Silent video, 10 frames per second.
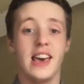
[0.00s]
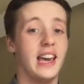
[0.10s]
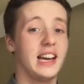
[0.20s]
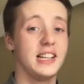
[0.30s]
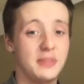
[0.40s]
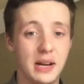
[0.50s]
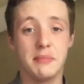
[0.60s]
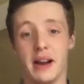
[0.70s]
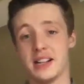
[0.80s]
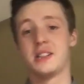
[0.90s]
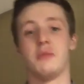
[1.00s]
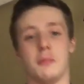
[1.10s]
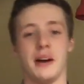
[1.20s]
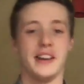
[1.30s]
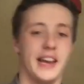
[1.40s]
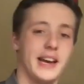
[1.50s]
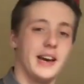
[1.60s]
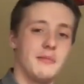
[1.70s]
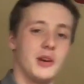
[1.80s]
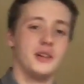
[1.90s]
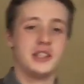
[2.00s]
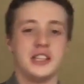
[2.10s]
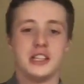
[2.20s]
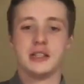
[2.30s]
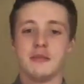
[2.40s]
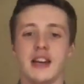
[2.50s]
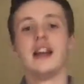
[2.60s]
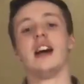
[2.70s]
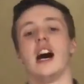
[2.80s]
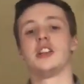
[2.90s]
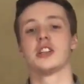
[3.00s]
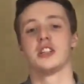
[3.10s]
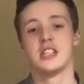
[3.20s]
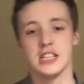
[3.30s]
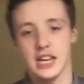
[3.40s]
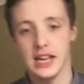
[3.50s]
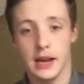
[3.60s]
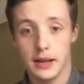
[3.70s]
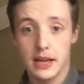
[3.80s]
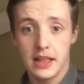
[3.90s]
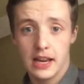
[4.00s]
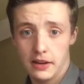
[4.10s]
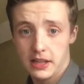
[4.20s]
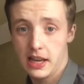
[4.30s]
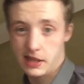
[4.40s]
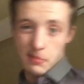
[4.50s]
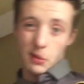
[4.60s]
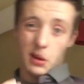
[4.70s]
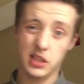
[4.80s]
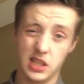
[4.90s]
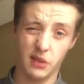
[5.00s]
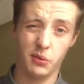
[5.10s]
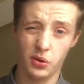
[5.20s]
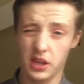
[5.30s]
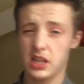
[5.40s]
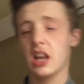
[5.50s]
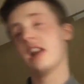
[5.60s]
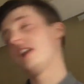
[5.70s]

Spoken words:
Hey guys, welcome back to some more Pad here. I'm your host TC Smith. As you can see yet again in the counter kit, it's been a while since I've worn this.